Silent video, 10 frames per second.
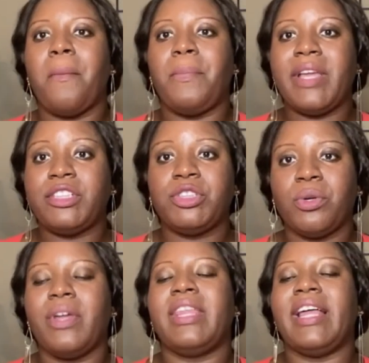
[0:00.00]
be
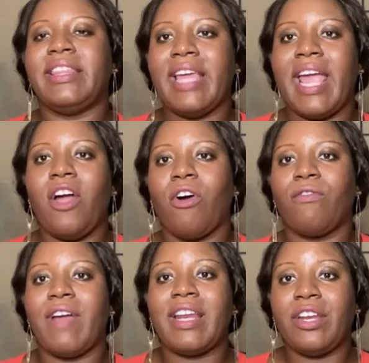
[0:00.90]
sure that they
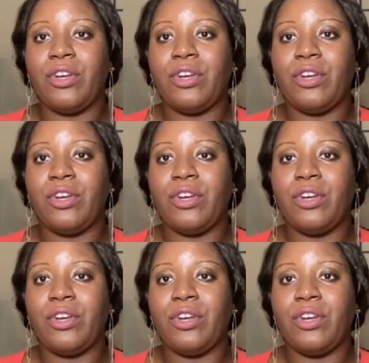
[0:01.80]
already